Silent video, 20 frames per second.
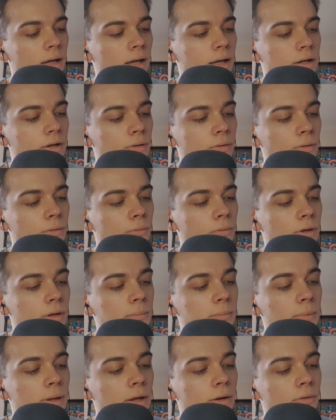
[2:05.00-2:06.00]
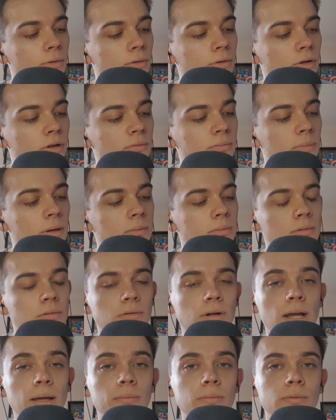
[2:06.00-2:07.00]
I don't know what the plural of bubble
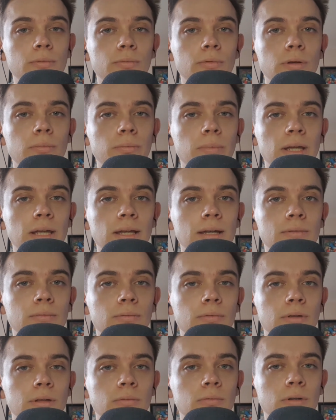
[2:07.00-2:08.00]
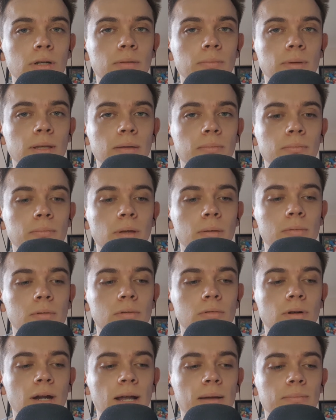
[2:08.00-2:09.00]
wrap would be. Would it be
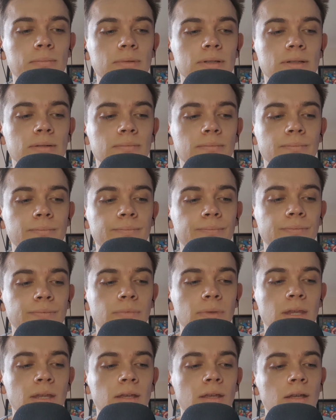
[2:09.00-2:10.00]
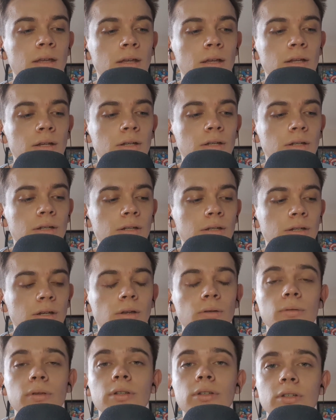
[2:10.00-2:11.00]
bubble wraps?
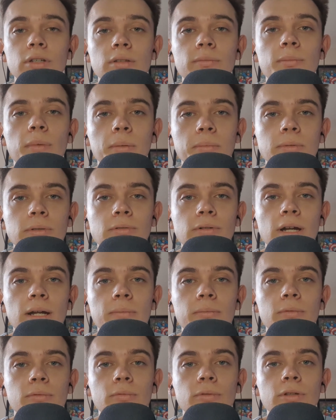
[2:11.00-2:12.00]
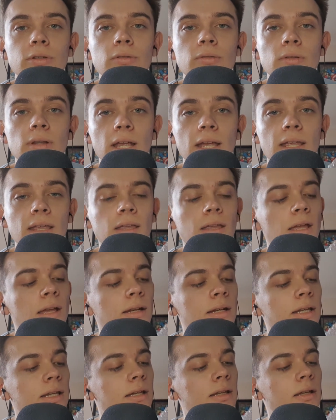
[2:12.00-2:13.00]
No, it's just bubble wrap. Would you like
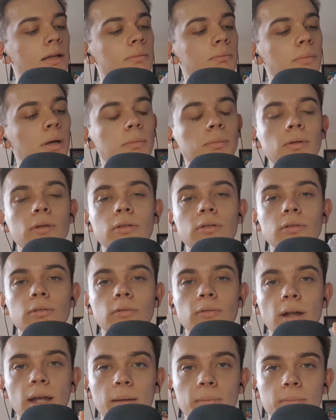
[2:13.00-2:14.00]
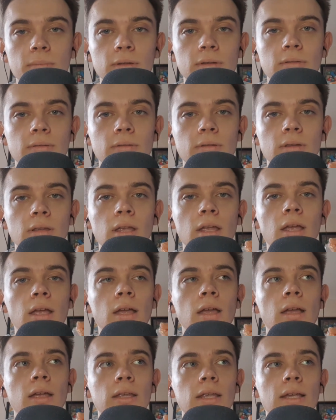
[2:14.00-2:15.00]
any bubble wrap?
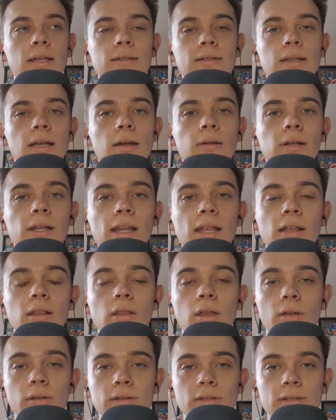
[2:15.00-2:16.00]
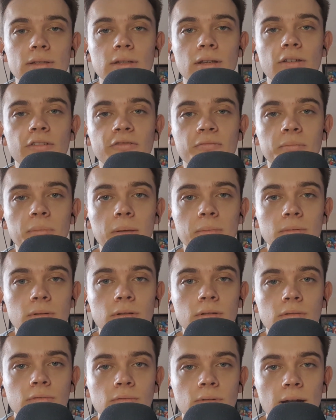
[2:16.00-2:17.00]
Yes, I would like lots of
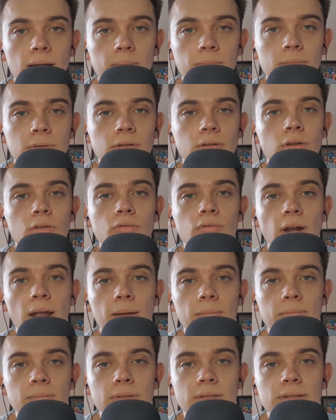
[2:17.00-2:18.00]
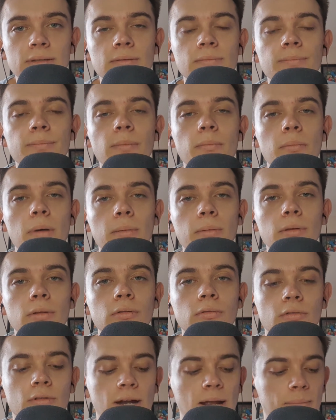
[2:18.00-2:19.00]
bubble wrap, not wraps. Bubble
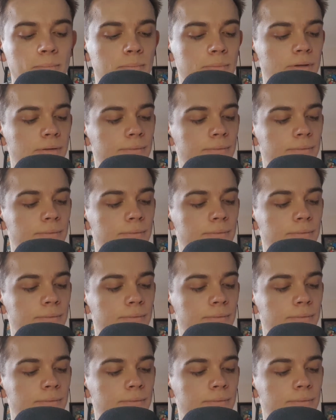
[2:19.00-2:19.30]
wrap.